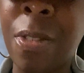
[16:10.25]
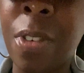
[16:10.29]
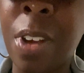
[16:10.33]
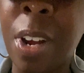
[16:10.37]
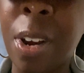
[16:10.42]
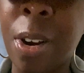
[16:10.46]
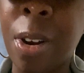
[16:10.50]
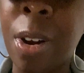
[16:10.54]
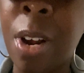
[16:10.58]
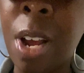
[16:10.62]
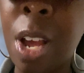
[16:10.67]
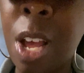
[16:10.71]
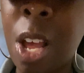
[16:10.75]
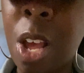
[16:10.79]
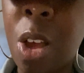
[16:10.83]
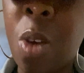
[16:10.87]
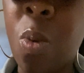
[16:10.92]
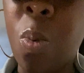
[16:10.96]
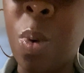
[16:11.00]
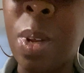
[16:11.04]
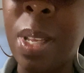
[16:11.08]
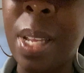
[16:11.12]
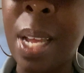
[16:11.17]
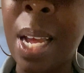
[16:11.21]
here
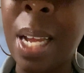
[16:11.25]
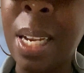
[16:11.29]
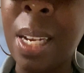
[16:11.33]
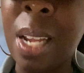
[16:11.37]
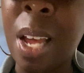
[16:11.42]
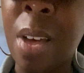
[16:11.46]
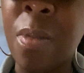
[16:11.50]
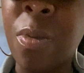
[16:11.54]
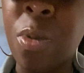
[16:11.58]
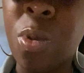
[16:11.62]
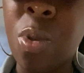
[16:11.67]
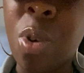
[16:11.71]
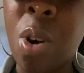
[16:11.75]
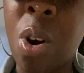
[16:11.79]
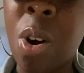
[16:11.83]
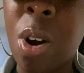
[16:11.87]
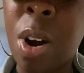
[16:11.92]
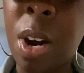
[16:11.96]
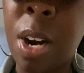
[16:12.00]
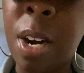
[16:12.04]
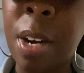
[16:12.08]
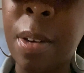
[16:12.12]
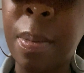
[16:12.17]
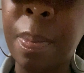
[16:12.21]
with that devil
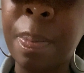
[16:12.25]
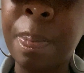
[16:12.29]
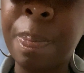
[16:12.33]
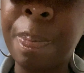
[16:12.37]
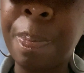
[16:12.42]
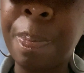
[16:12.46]
card.